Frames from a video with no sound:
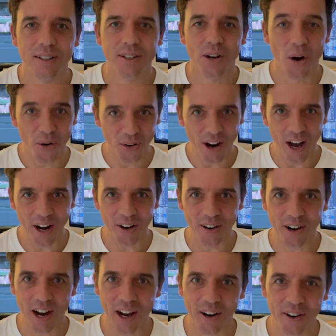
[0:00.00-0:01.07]

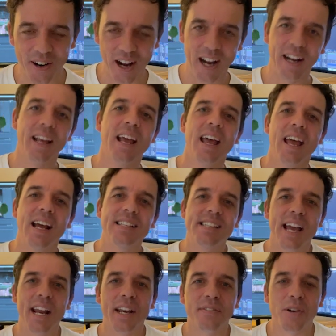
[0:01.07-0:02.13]
Alright. It's
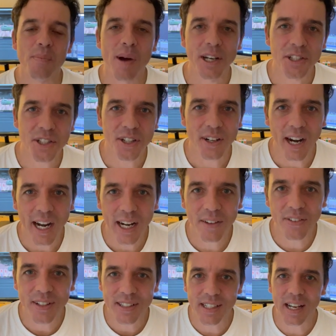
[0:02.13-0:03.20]
Andy from Munch Creative,
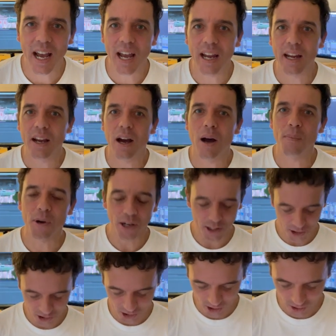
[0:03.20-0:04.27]
and today I'm going to show